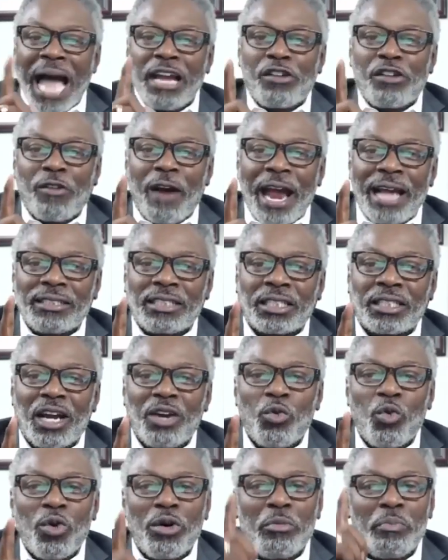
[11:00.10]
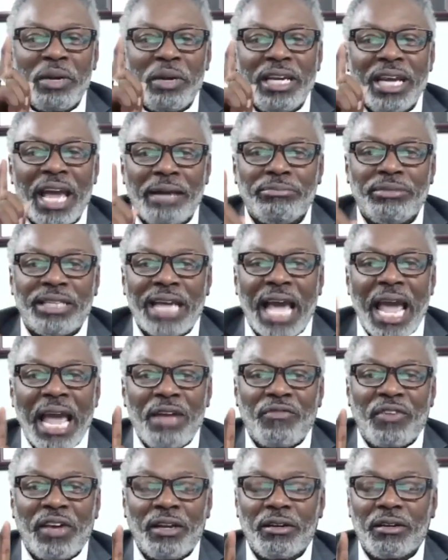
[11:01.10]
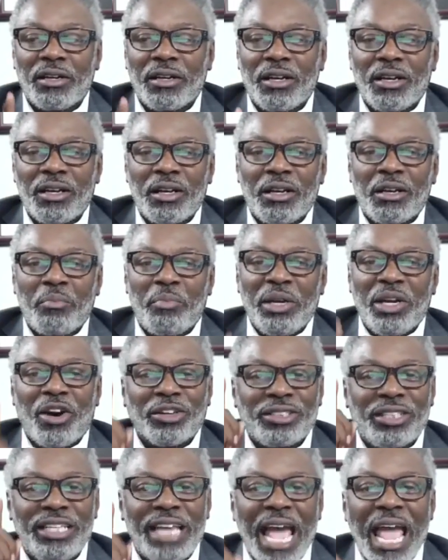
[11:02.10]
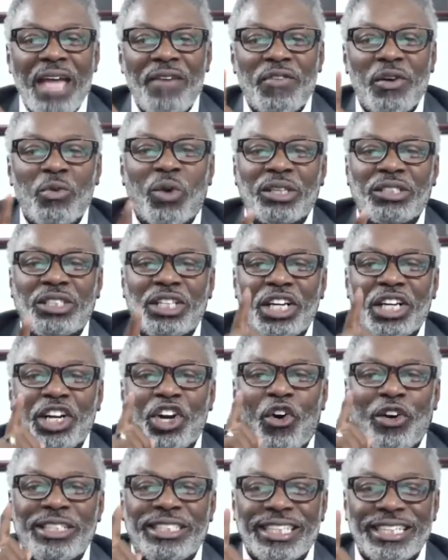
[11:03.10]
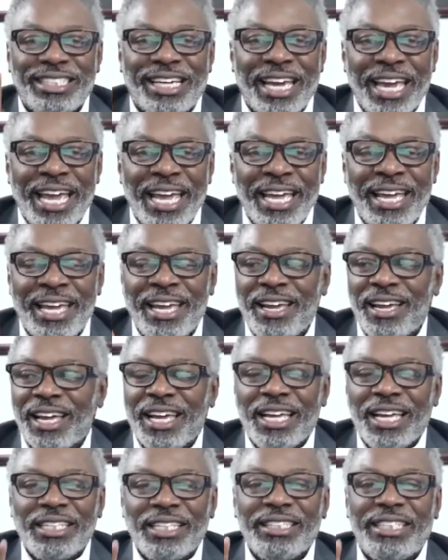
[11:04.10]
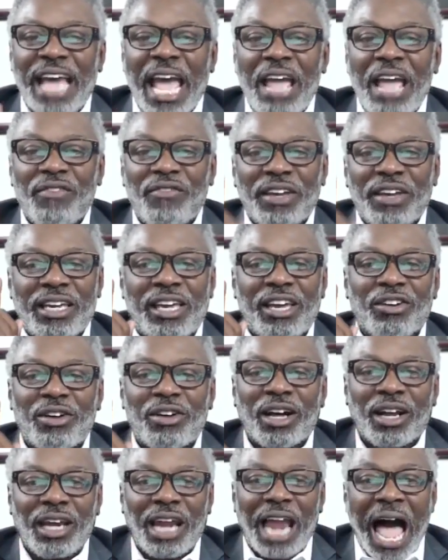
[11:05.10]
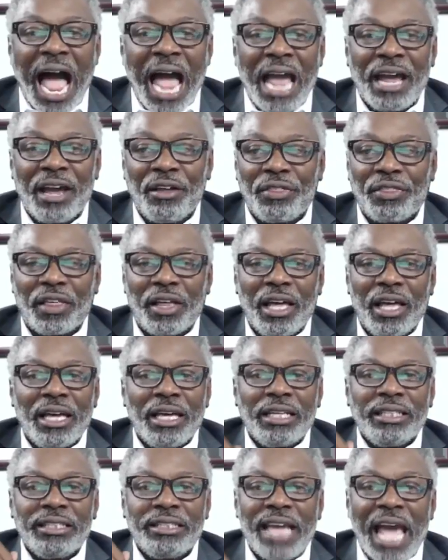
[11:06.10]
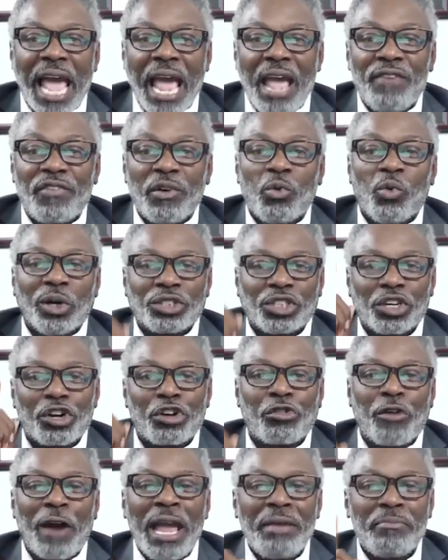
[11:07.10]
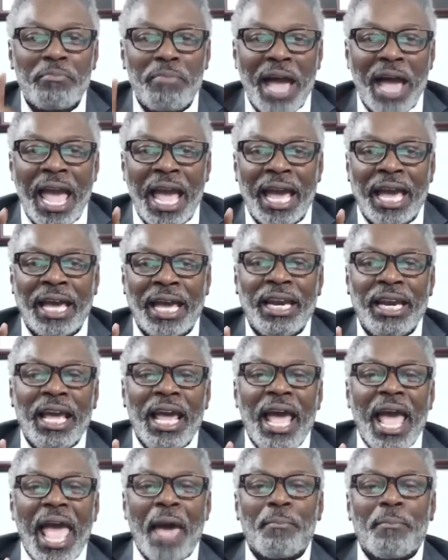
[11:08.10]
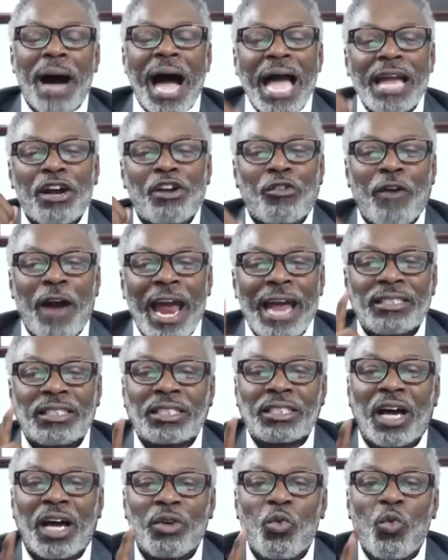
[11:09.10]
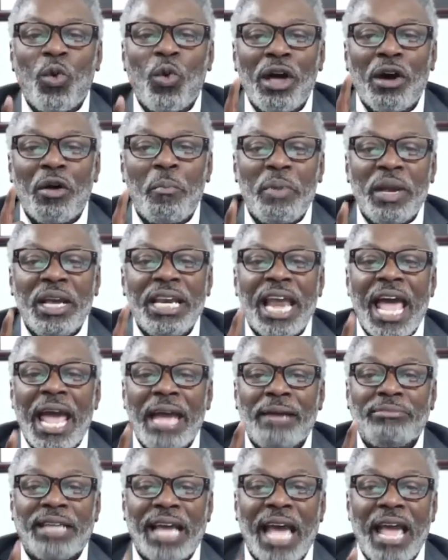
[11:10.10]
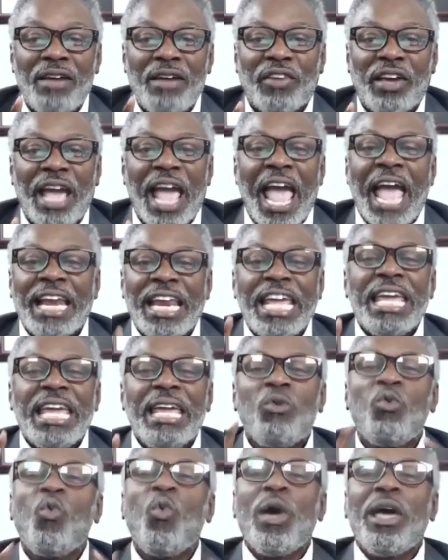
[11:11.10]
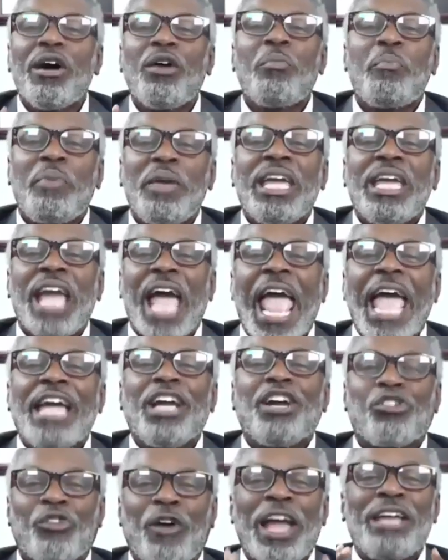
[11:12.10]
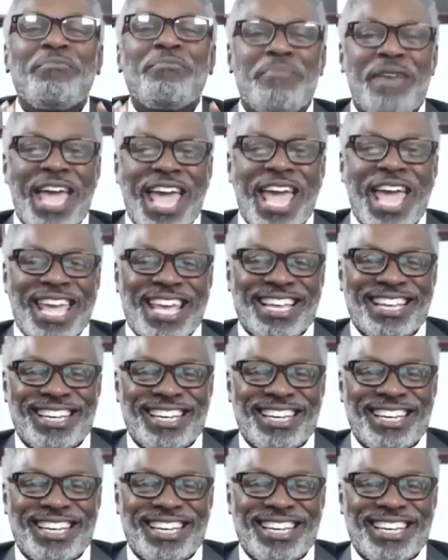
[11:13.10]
grandson will be named David because David was the anointed king. David killed Goliath. David was a great man, and my grandson will be named David and he will be a great man."